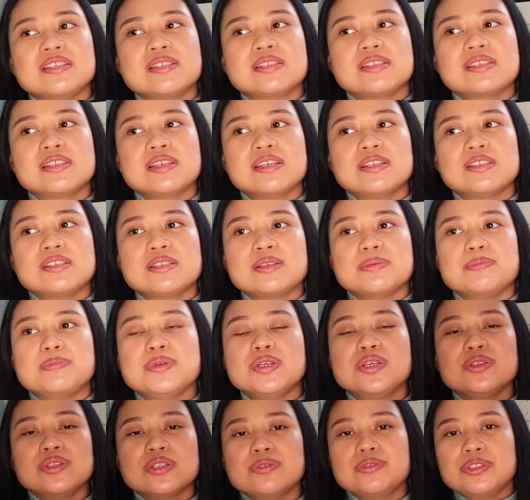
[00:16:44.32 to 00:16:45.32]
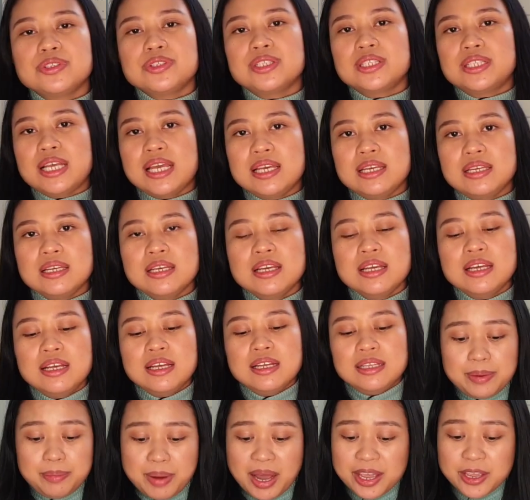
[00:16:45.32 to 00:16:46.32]
It's a beautiful thing,
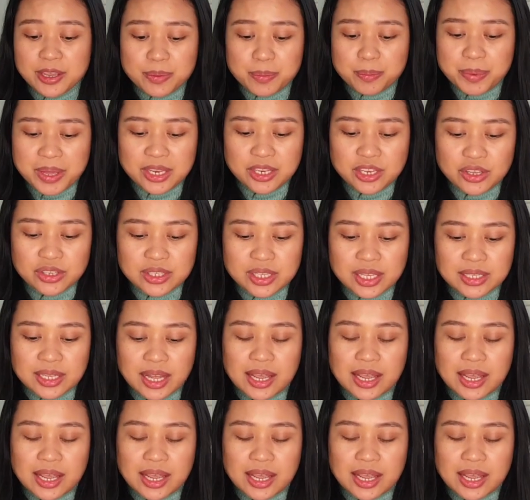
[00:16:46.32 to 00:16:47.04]
in my opinion,